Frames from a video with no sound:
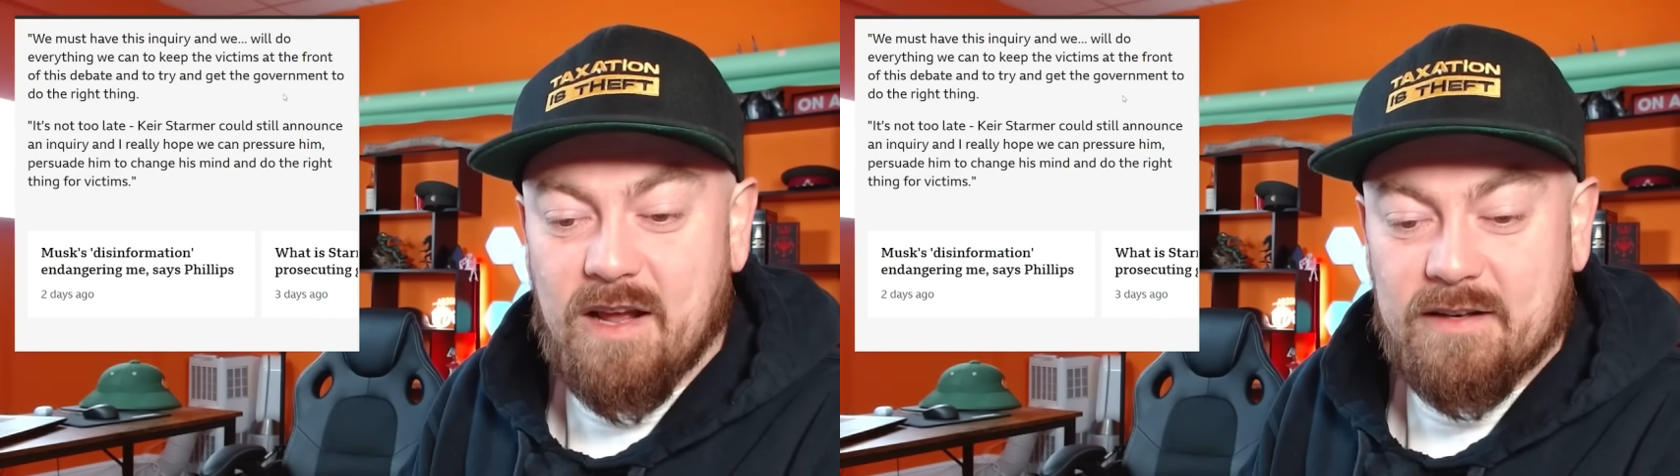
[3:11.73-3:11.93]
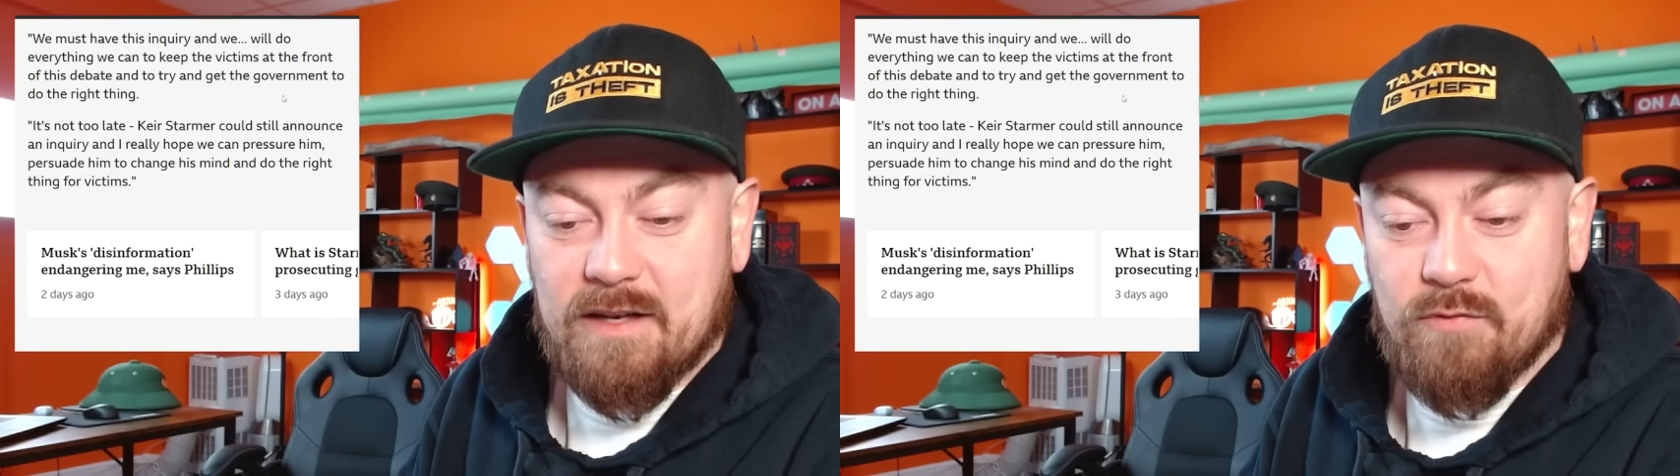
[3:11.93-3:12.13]

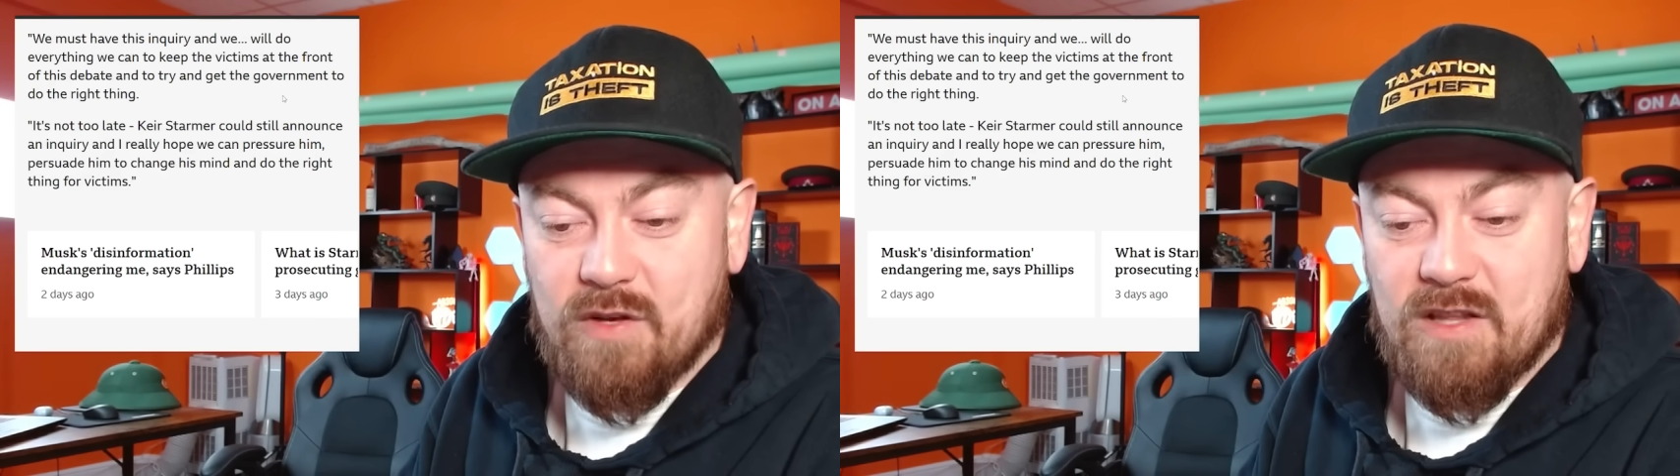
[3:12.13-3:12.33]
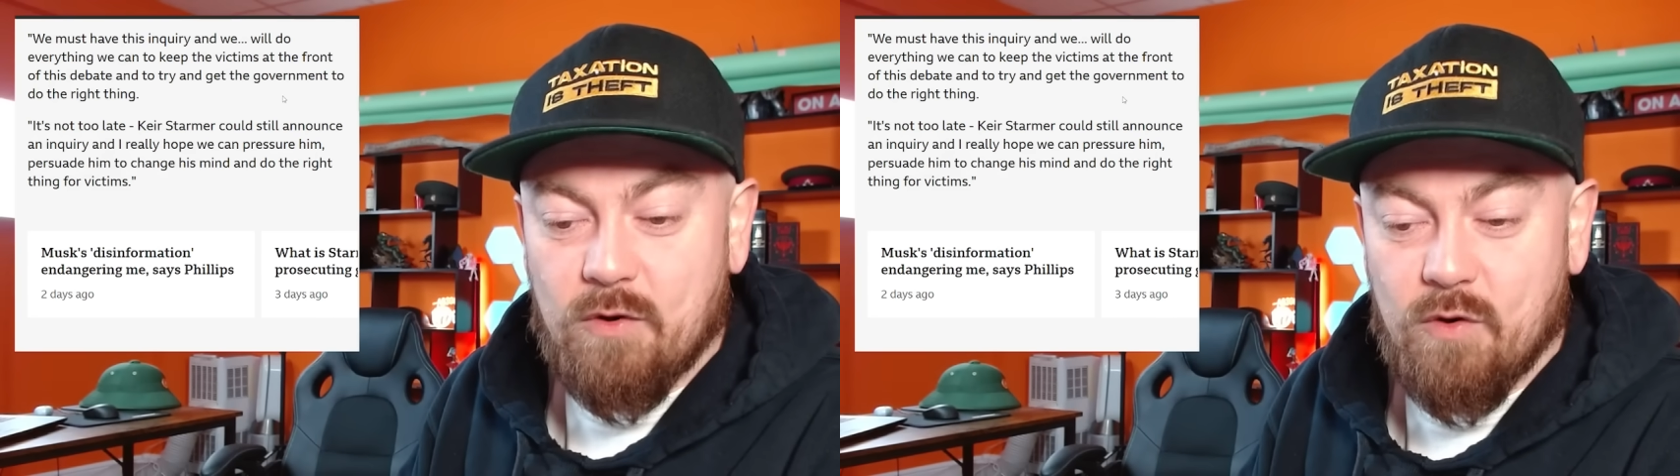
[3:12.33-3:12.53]
and I
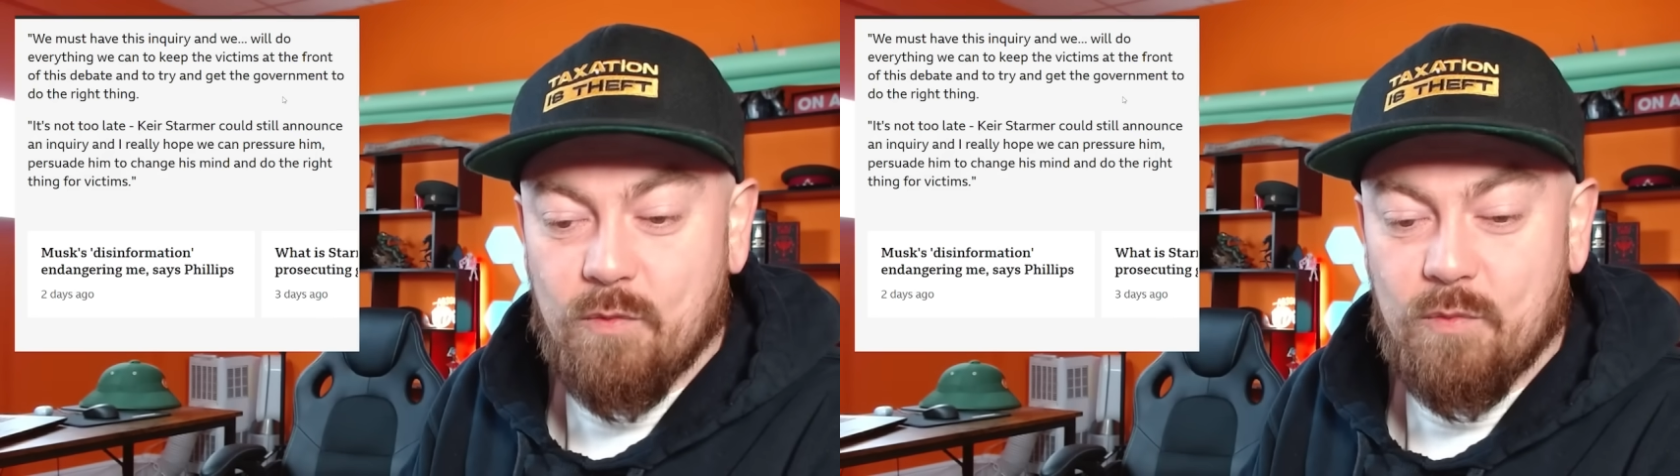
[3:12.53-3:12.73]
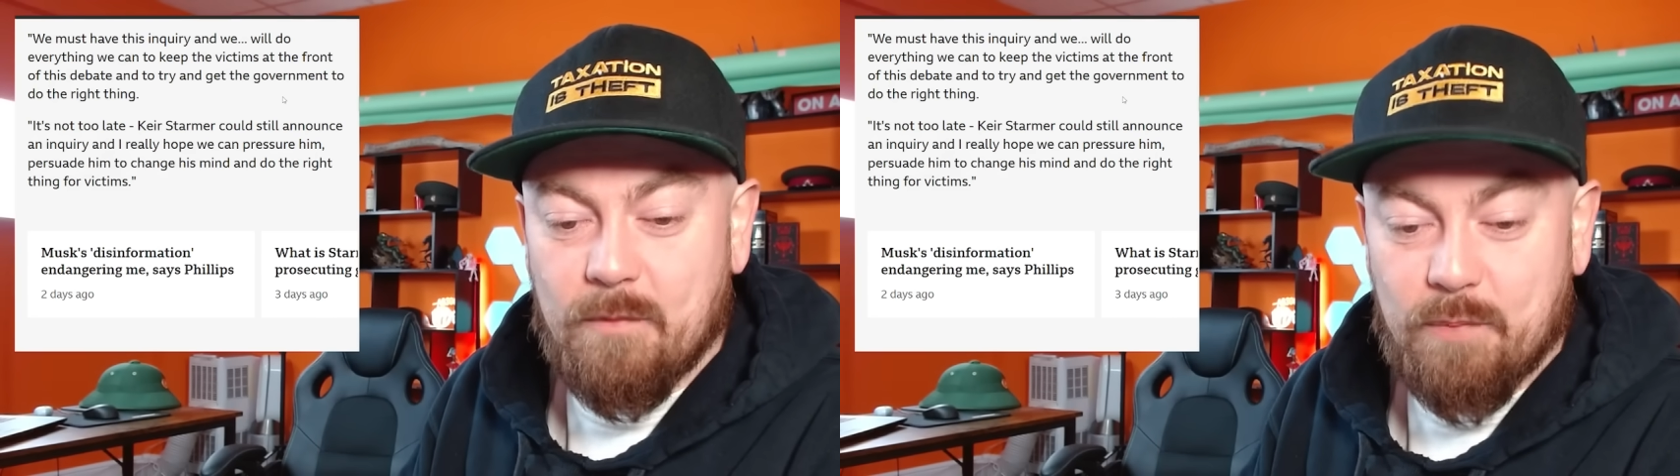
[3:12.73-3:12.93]
really hope
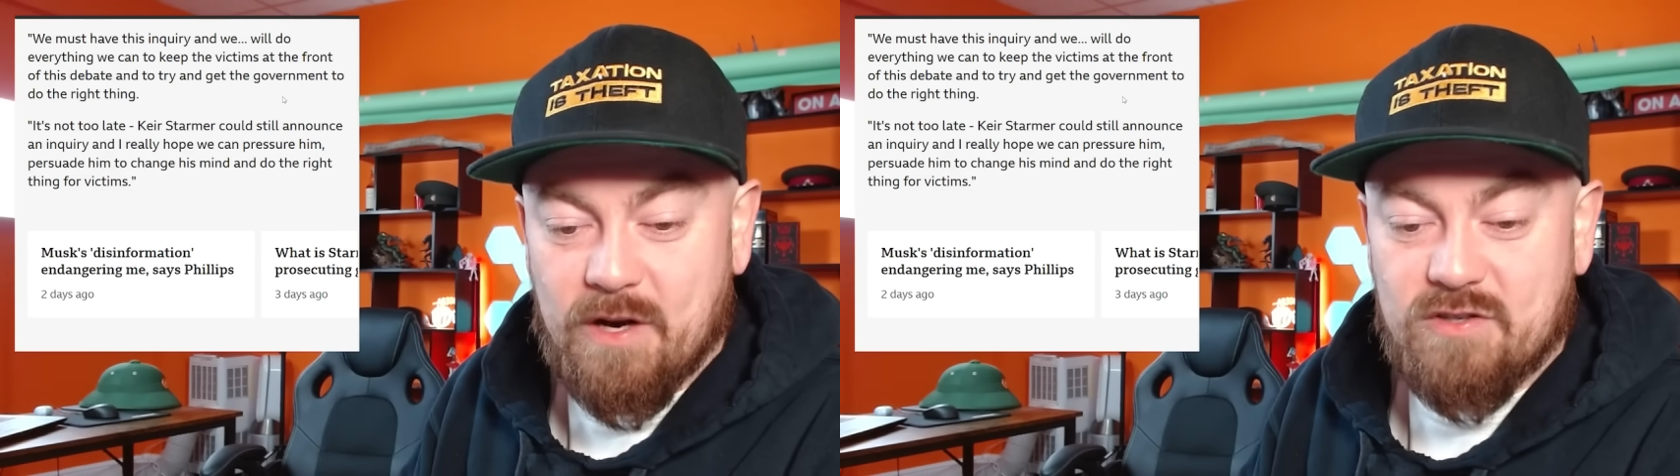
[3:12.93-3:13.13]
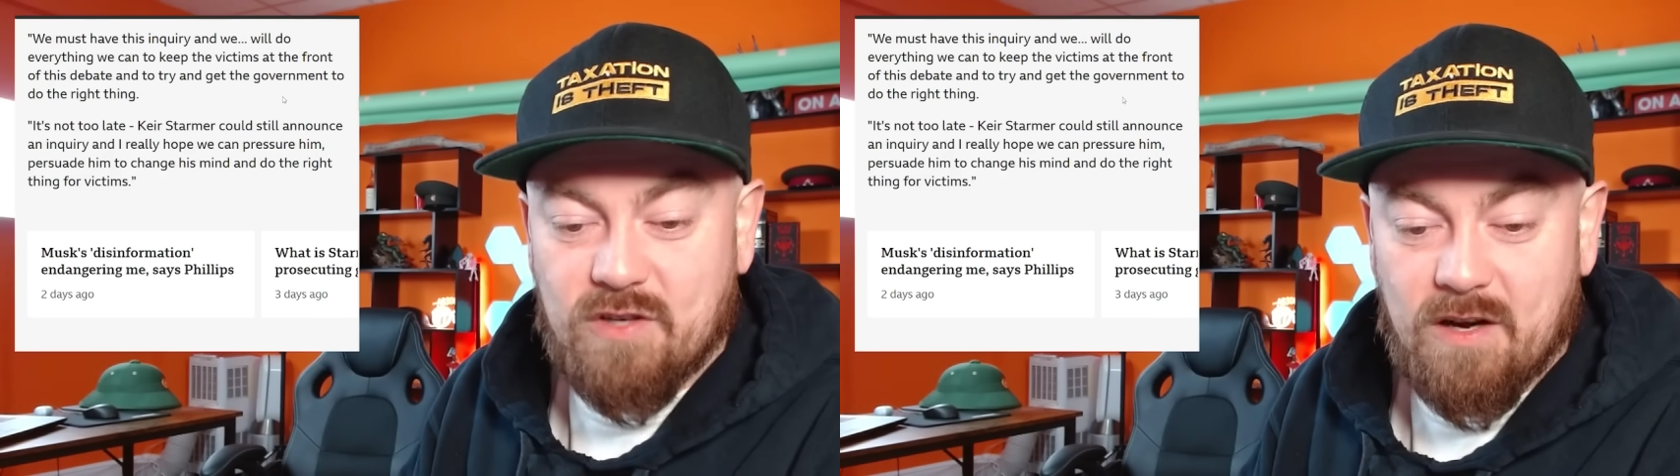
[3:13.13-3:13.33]
we can
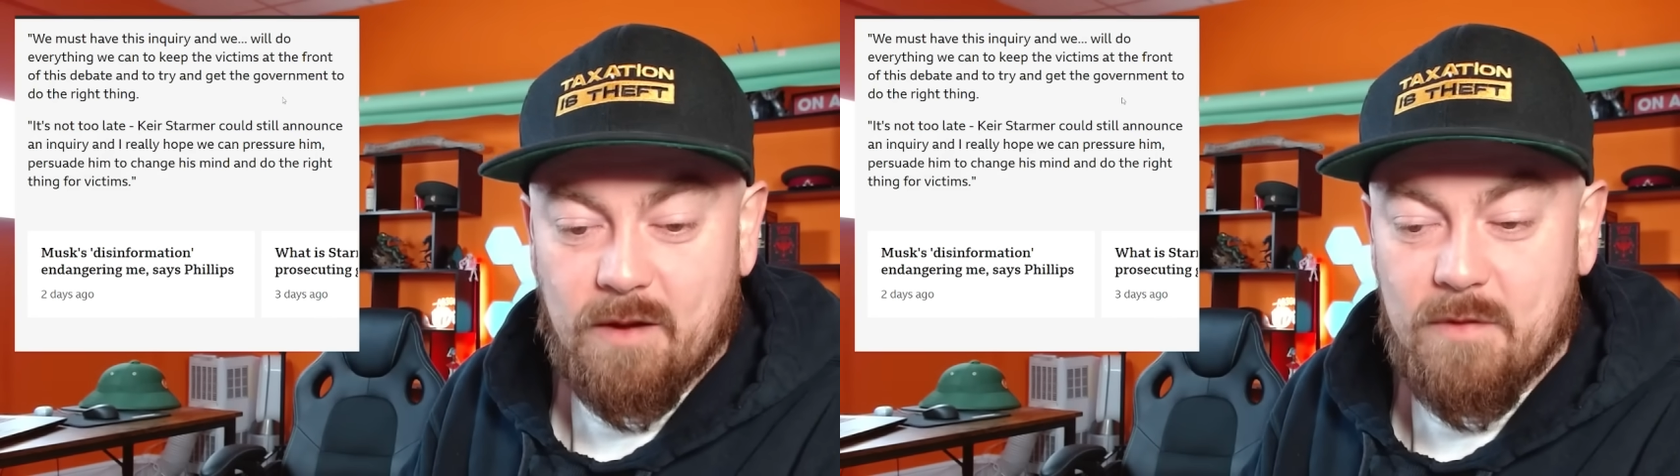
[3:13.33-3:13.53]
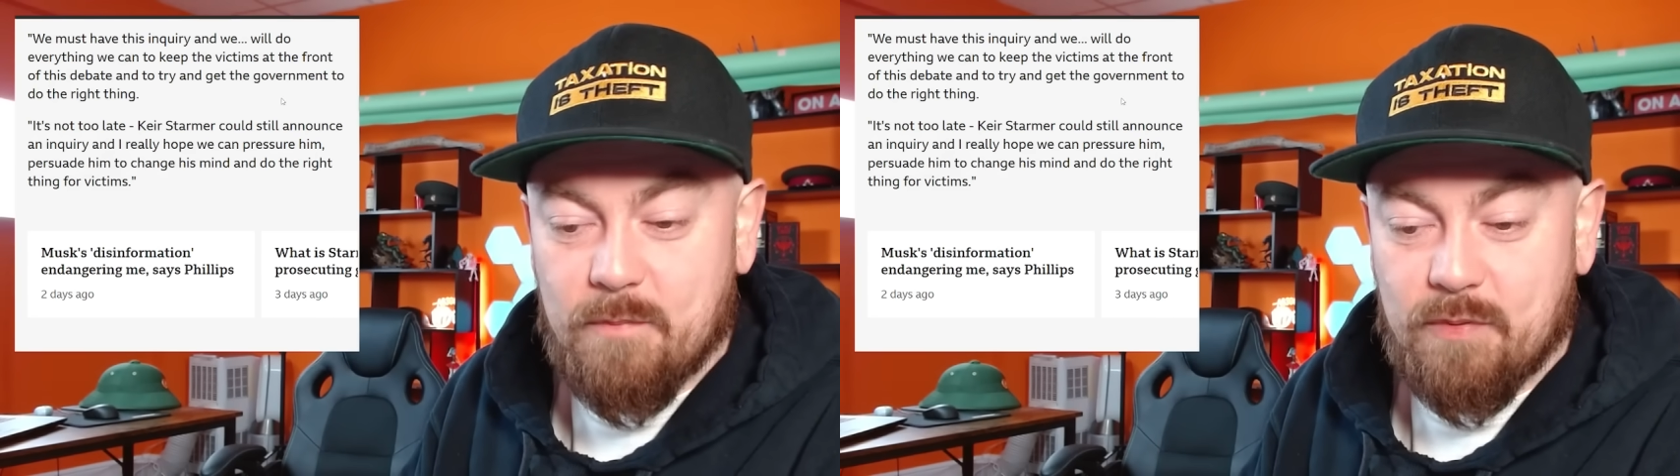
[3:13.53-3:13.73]
pressure him,